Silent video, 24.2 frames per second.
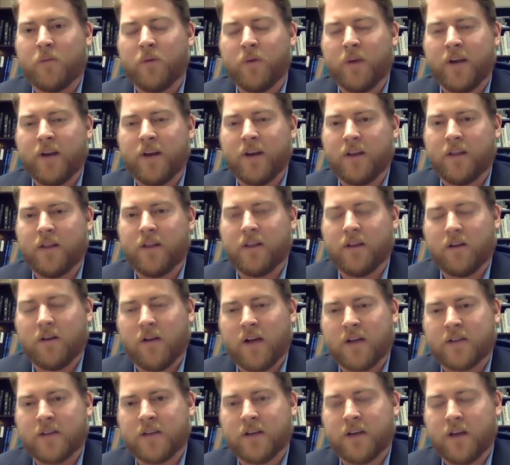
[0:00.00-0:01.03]
We read it in the
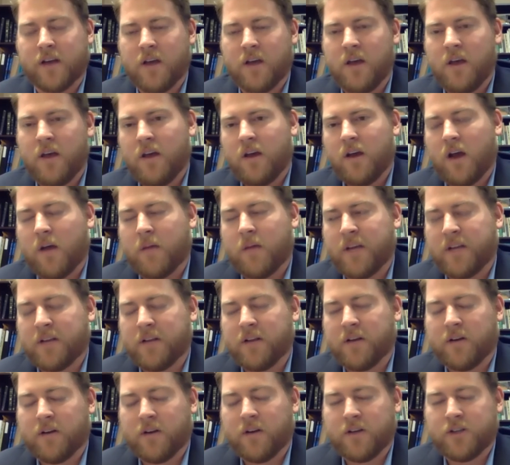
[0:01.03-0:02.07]
classic comic
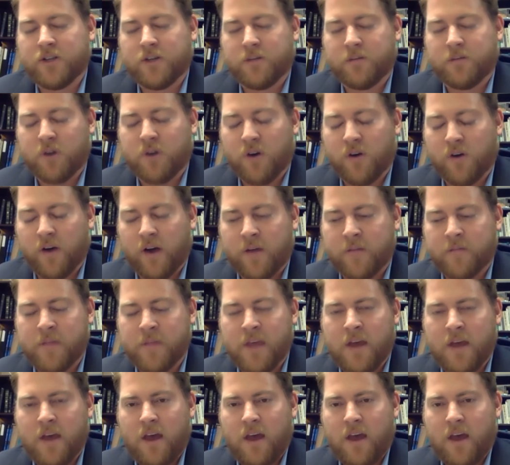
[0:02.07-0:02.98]
literature program.